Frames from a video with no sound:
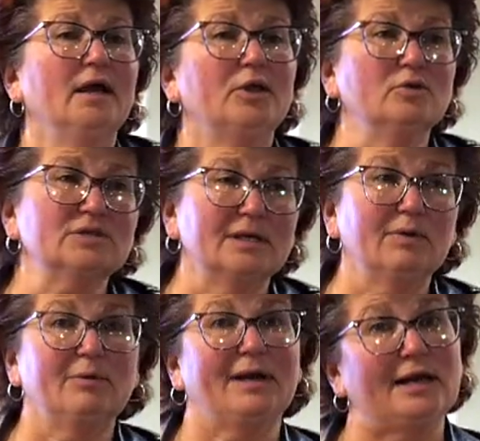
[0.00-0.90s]
Usually
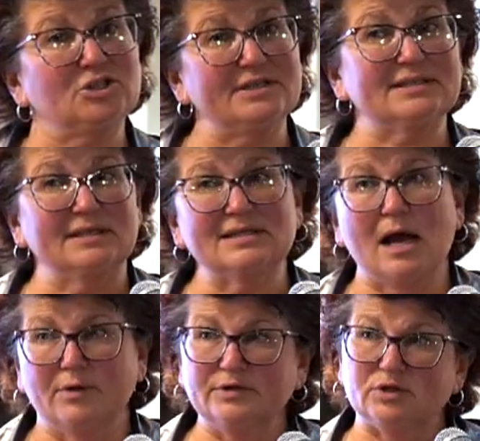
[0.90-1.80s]
we would actually sit
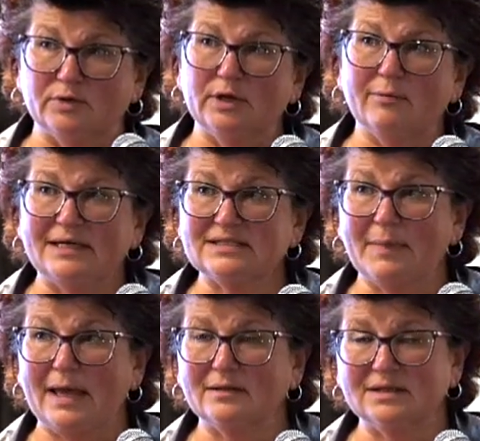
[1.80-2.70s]
down and do your
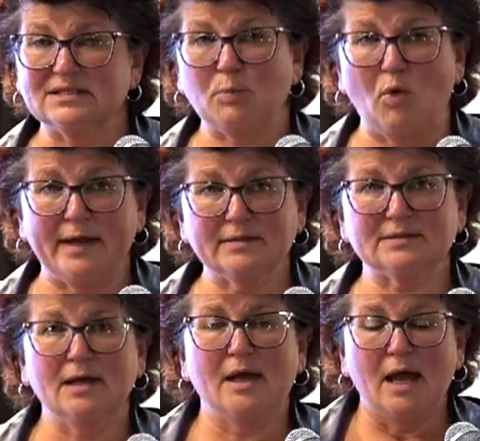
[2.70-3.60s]
resume at this point.